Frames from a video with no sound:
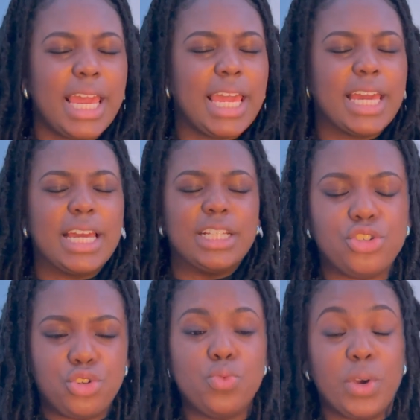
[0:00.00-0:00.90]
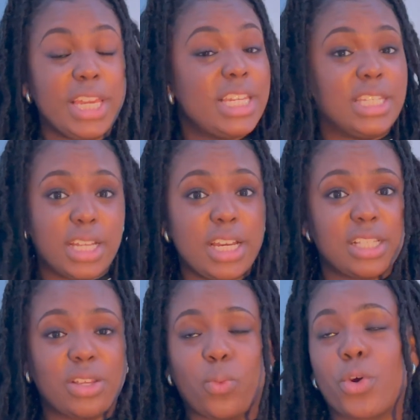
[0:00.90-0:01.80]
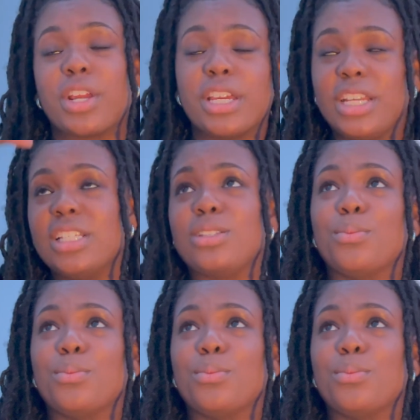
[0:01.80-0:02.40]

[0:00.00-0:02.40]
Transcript: and do what he does and work in his